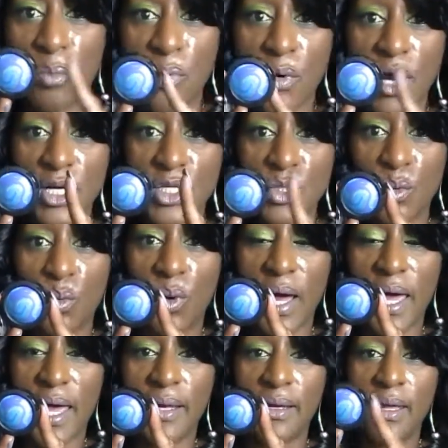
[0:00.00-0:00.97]
brush
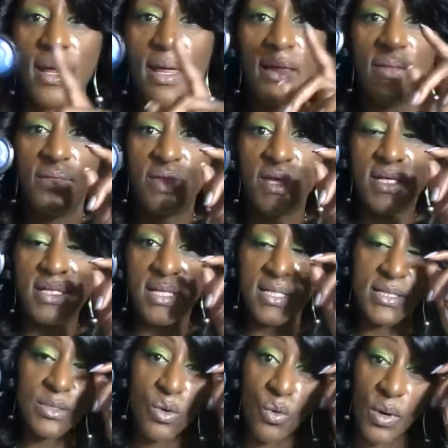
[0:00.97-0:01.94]
wet, this
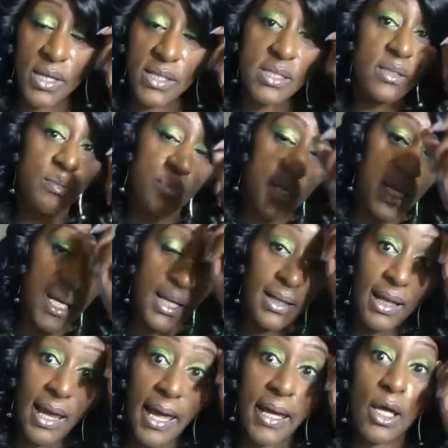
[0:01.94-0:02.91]
is going to be
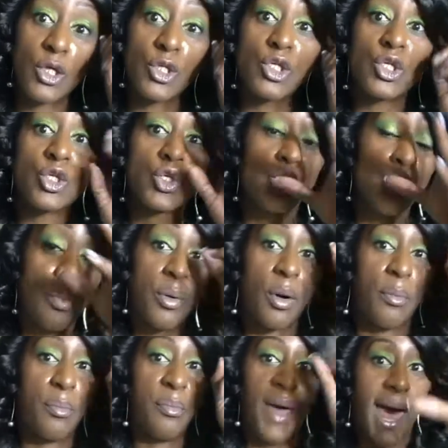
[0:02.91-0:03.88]
like
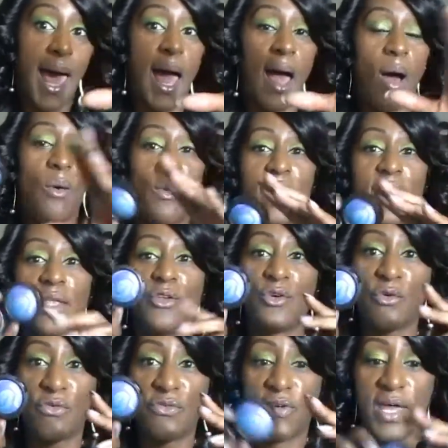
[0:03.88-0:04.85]
super pow in
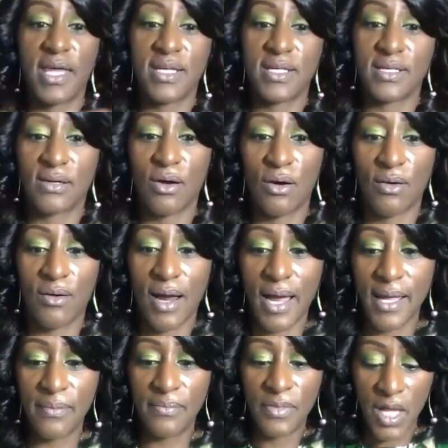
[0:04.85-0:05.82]
your face.
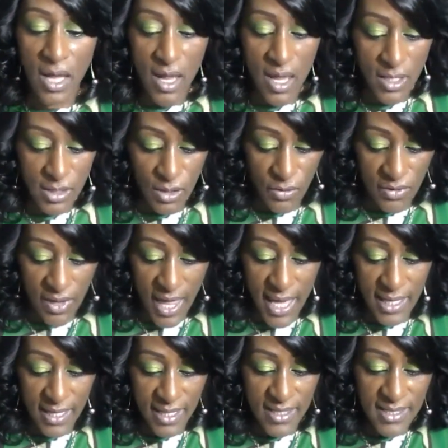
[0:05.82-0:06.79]
Alright, so
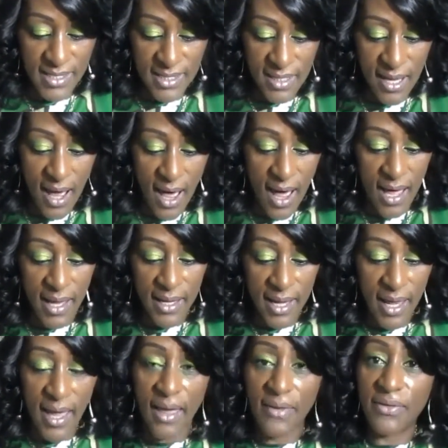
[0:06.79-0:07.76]
that is Sky.
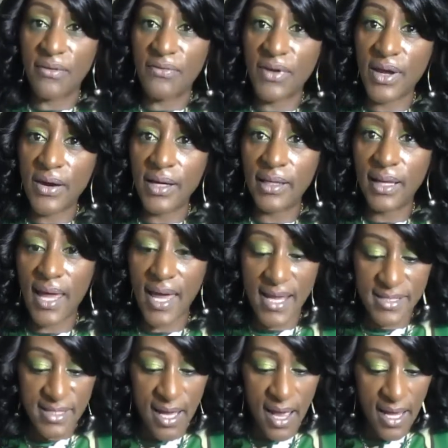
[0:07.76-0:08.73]
And the very
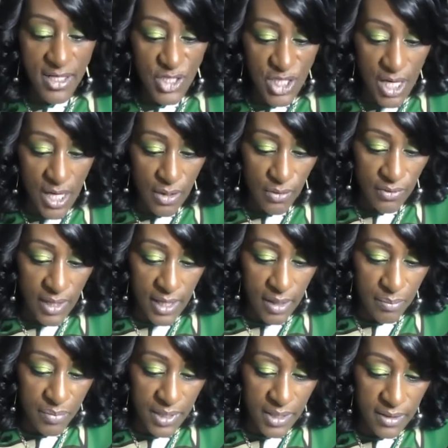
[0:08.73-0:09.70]
last eyeshadow that
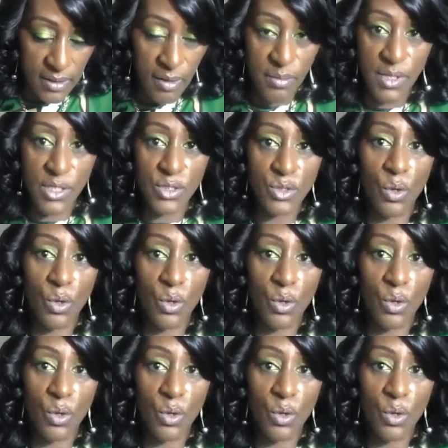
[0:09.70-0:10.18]
I picked up is